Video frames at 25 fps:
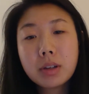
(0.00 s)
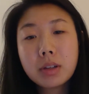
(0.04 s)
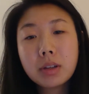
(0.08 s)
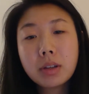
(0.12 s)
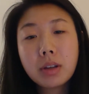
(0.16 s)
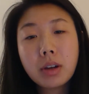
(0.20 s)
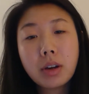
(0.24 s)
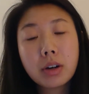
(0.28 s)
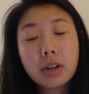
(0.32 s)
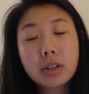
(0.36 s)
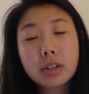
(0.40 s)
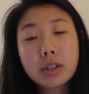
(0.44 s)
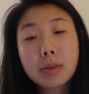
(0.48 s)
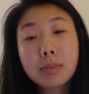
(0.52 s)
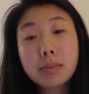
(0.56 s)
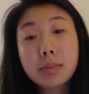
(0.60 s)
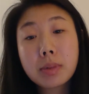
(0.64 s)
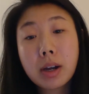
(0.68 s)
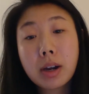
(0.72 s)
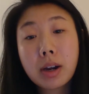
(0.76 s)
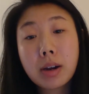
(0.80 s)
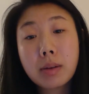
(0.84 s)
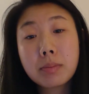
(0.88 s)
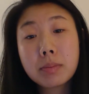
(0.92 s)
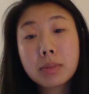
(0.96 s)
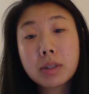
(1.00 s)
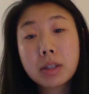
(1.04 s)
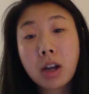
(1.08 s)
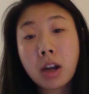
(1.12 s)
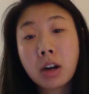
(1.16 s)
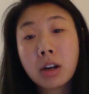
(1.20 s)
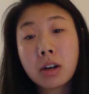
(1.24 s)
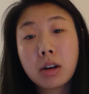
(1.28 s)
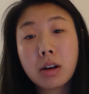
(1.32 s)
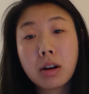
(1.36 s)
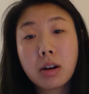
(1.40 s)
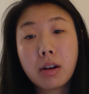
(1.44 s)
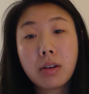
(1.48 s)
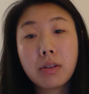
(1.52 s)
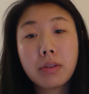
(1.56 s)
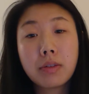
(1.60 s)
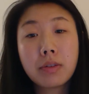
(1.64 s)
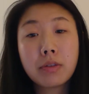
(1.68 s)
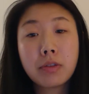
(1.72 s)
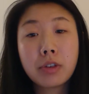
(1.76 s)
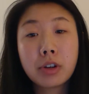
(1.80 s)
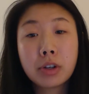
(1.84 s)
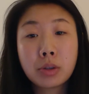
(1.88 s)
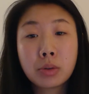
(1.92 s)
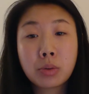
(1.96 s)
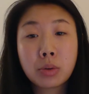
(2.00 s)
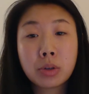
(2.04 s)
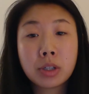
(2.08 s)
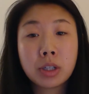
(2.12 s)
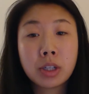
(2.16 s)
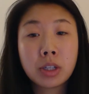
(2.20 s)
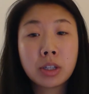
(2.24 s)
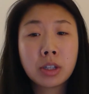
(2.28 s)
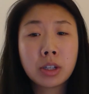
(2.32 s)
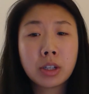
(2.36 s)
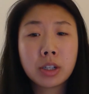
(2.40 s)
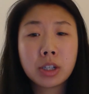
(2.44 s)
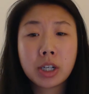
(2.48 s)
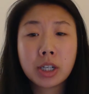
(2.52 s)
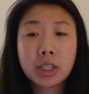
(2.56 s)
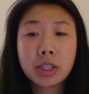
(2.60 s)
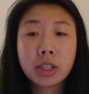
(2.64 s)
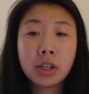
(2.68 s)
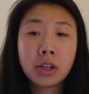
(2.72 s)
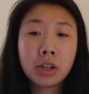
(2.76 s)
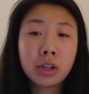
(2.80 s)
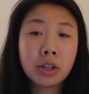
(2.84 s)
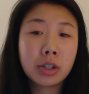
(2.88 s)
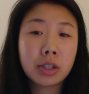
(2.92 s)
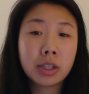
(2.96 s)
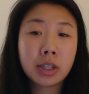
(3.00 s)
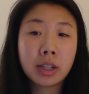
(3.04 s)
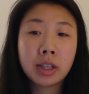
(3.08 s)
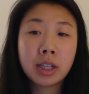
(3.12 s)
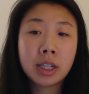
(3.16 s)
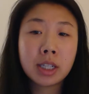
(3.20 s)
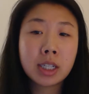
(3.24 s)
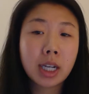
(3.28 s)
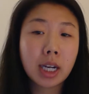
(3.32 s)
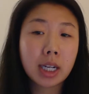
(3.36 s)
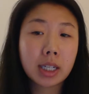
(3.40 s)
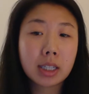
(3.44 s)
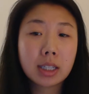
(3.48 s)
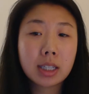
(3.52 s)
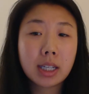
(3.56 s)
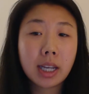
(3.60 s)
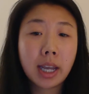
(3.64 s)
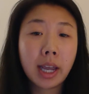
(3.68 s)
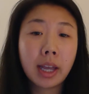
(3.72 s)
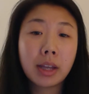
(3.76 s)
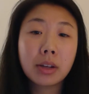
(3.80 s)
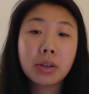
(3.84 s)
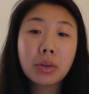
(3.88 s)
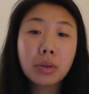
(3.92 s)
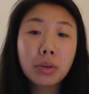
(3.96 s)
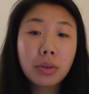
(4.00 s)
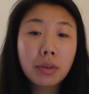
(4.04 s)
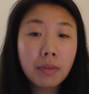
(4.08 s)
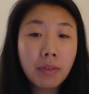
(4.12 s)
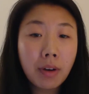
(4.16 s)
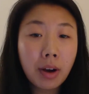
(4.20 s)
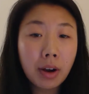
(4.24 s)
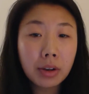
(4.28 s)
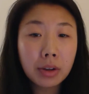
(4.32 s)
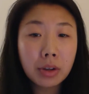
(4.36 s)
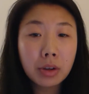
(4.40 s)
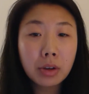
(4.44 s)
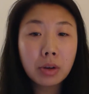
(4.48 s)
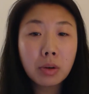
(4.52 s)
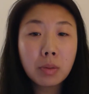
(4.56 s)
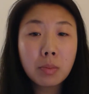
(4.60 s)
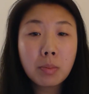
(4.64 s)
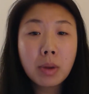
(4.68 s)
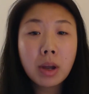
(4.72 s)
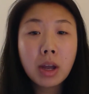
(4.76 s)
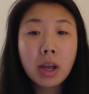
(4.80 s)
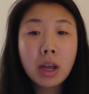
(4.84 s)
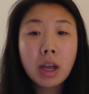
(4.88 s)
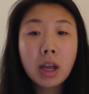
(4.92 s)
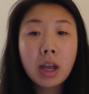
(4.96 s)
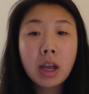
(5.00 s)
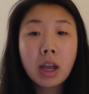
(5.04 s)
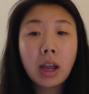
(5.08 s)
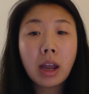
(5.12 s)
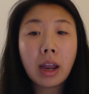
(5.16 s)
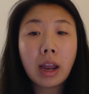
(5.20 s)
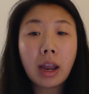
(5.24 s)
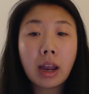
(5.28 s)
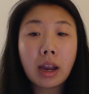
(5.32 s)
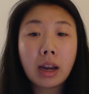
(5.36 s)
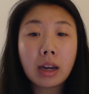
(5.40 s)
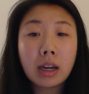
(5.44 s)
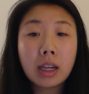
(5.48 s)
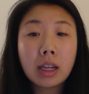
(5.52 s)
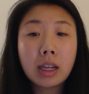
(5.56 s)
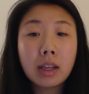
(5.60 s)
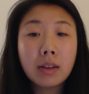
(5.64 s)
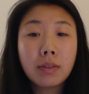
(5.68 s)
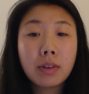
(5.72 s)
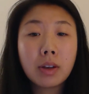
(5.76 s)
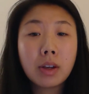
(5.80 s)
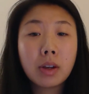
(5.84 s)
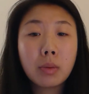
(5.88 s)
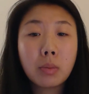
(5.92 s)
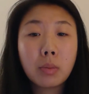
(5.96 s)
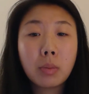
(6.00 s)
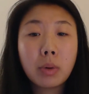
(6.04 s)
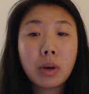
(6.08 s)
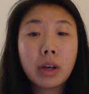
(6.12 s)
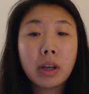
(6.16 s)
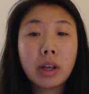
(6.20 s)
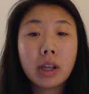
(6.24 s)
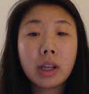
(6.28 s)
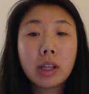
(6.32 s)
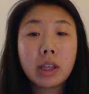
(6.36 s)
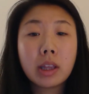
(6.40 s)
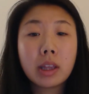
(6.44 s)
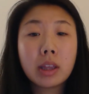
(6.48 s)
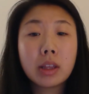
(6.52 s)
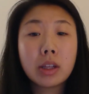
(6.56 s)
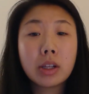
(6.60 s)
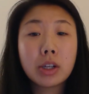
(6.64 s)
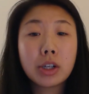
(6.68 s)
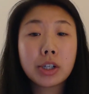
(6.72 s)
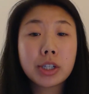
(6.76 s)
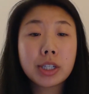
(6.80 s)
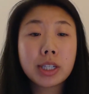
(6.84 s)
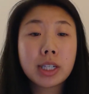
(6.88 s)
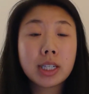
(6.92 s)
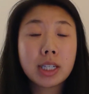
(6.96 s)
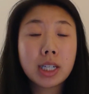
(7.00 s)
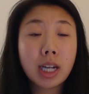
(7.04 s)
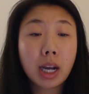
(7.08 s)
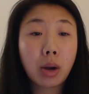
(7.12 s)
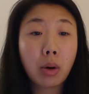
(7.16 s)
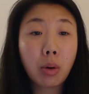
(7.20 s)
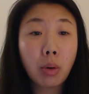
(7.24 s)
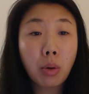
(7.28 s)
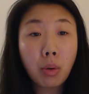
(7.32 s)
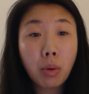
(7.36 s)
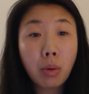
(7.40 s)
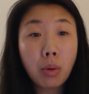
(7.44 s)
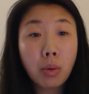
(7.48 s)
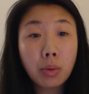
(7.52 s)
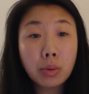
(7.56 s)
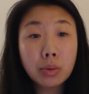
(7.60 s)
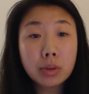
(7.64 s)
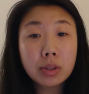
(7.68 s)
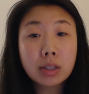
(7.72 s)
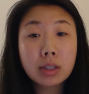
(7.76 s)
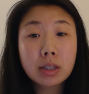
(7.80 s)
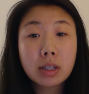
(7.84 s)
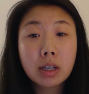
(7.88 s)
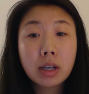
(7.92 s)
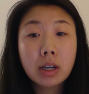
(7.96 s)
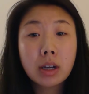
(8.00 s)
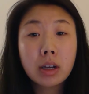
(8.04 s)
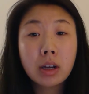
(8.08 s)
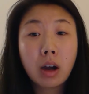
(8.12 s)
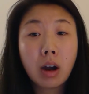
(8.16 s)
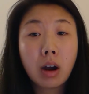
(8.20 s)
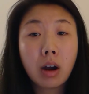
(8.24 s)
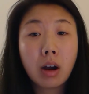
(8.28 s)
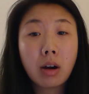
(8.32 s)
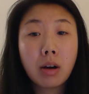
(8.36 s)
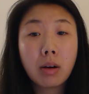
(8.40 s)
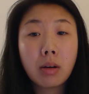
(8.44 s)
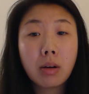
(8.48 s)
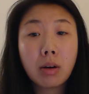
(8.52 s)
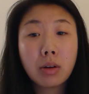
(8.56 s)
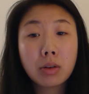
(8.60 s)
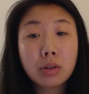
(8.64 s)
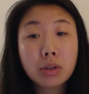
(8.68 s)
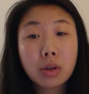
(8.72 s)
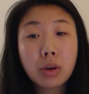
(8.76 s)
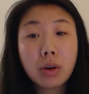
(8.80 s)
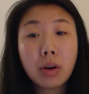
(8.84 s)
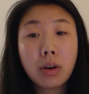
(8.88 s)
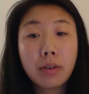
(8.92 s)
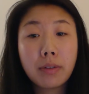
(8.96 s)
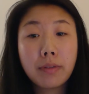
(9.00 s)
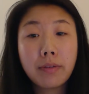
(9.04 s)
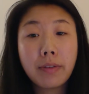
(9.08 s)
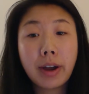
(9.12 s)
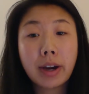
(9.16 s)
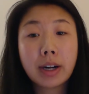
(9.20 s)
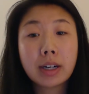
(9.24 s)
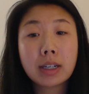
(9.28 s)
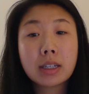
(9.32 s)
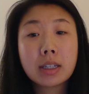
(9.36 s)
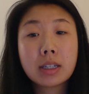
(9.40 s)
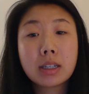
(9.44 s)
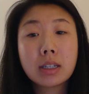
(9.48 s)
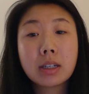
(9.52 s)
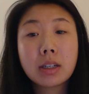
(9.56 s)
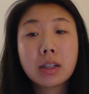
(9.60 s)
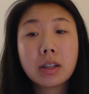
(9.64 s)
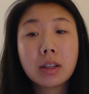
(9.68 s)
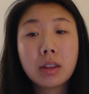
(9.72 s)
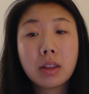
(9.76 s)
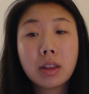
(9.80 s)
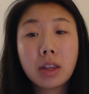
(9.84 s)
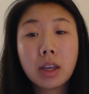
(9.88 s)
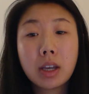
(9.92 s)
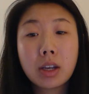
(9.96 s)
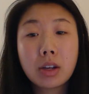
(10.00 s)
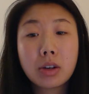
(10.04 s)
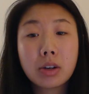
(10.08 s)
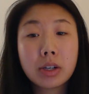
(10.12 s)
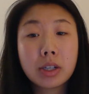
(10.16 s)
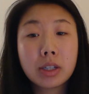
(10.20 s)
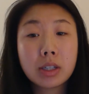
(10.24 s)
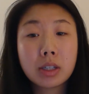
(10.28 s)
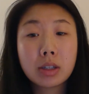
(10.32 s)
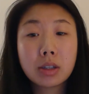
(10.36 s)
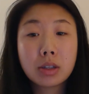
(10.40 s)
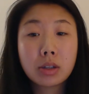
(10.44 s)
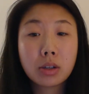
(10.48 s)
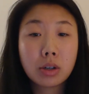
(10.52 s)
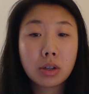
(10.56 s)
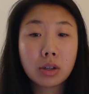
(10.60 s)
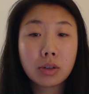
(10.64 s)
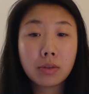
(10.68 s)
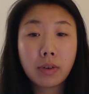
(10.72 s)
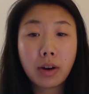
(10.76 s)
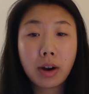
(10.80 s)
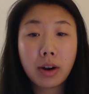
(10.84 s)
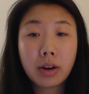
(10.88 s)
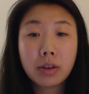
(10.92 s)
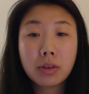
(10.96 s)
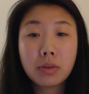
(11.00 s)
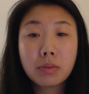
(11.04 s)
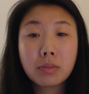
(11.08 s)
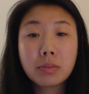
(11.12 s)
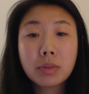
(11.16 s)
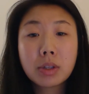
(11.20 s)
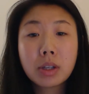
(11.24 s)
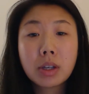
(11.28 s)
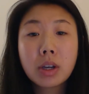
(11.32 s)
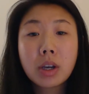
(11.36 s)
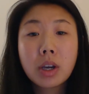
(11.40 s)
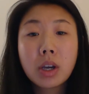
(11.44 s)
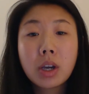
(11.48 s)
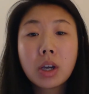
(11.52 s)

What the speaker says: There are sometimes not enough resources such as the nurse and the techs to handle the volume, and even with nurse and tech holes also affect the increase in surge volumes.